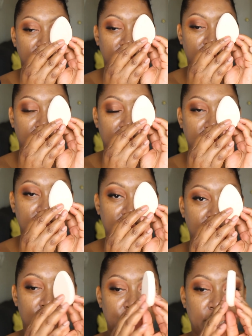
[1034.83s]
but it has the
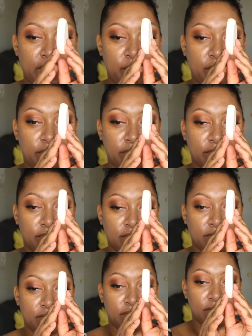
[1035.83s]
same shape.
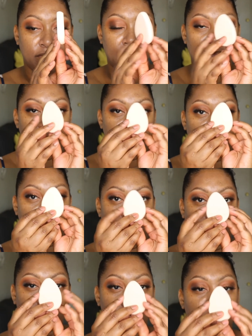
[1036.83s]
So I
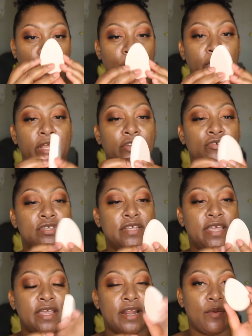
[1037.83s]
thought this was pretty
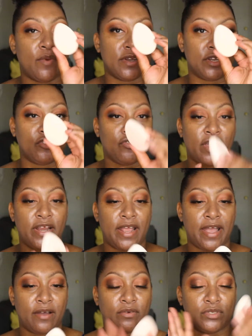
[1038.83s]
interesting, and I wanted to try it
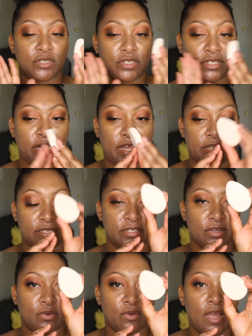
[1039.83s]
out today.
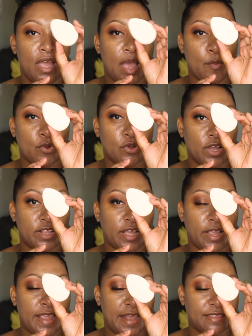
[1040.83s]
So I'm gonna
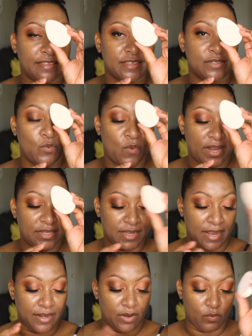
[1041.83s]
get this wet,
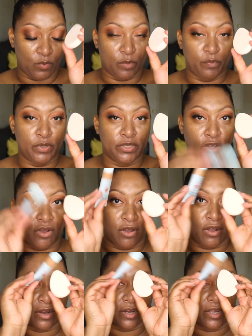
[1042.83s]
and then we'll put
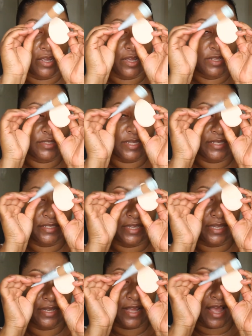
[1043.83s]
our
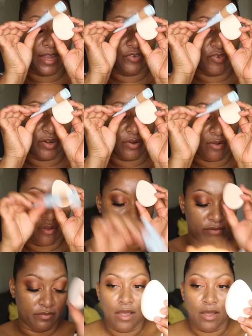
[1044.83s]
tinted hydrator
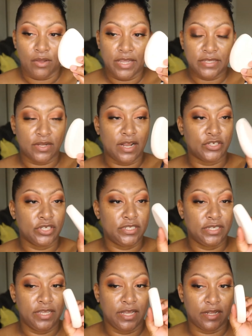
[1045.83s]
on. Okay, so it actually
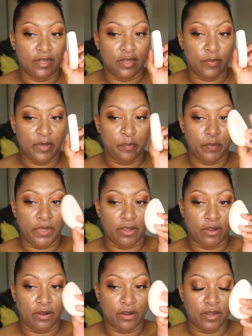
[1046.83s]
did get a little bit
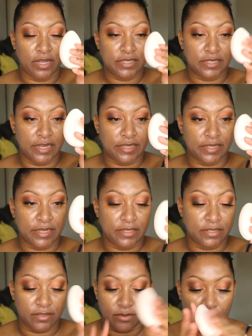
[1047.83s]
bigger. It's nice and
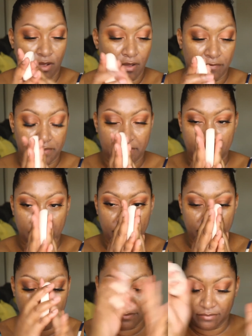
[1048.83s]
soft,
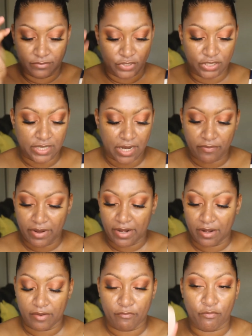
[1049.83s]
just like a
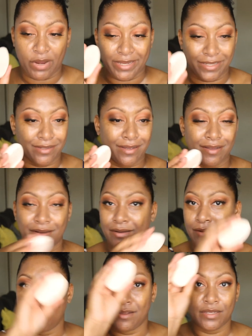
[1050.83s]
regular
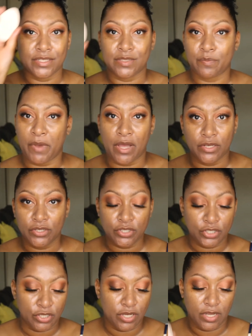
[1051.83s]

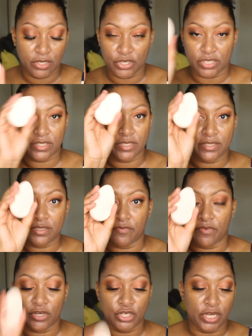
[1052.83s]
sponge, just this
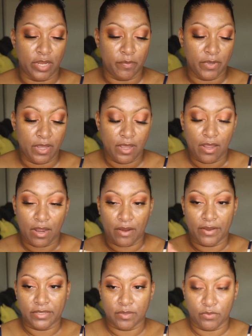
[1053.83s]
different shape.
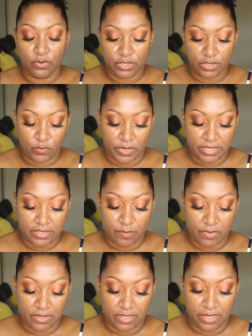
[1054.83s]
Alright, so I'm going to squeeze
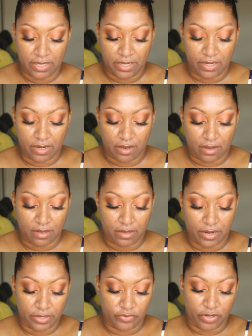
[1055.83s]
some of the
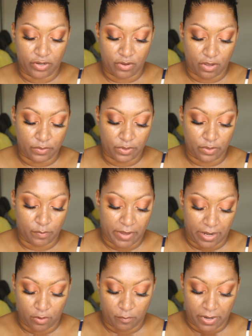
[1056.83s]
hydrator out on the
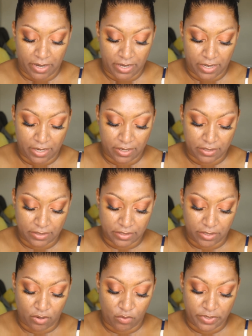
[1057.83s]
back of my hand, as
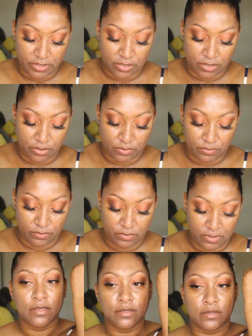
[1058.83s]
I always do.
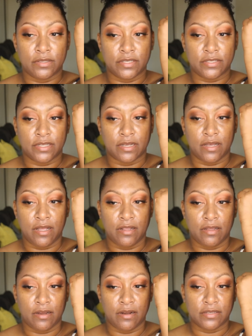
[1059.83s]
So this is the
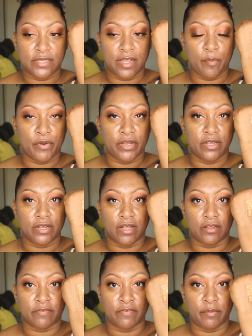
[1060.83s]
color. It looks like a pretty good color for